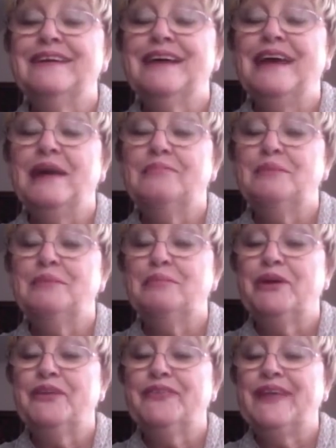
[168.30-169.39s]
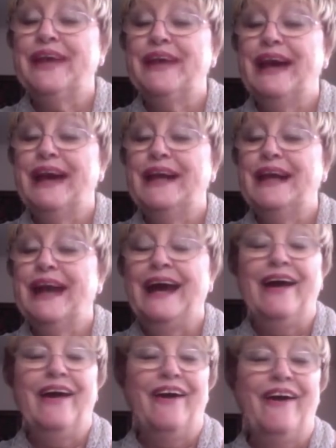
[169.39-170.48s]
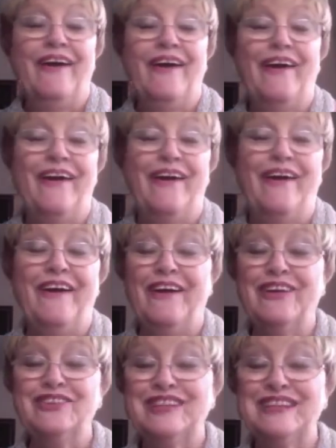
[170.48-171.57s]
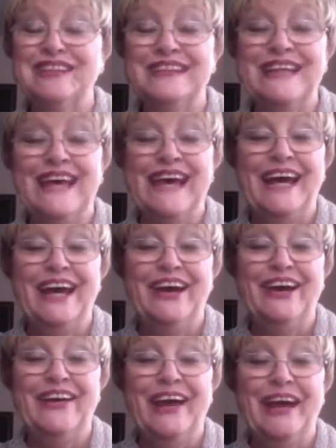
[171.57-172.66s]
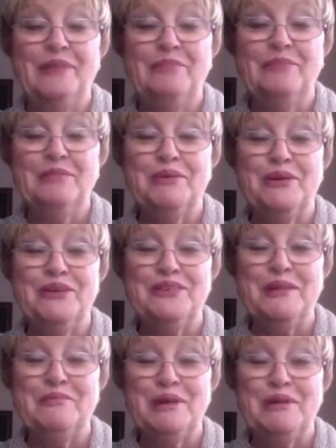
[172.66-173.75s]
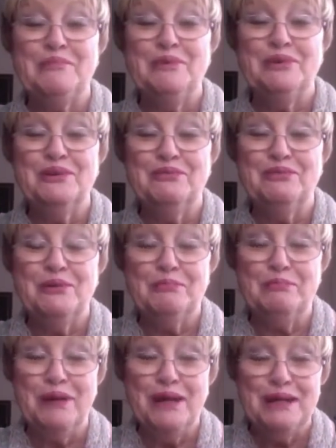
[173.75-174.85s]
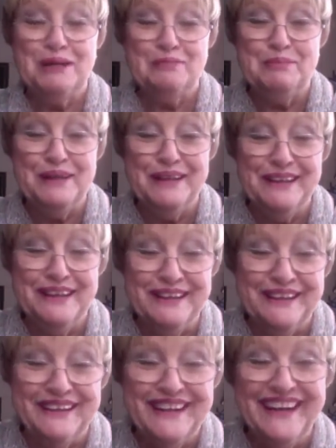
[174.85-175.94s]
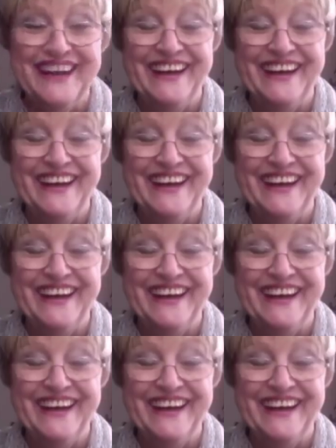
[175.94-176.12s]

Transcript: Happy birthday, Anna. Oh, she's there. Happy birthday, my beautiful baby.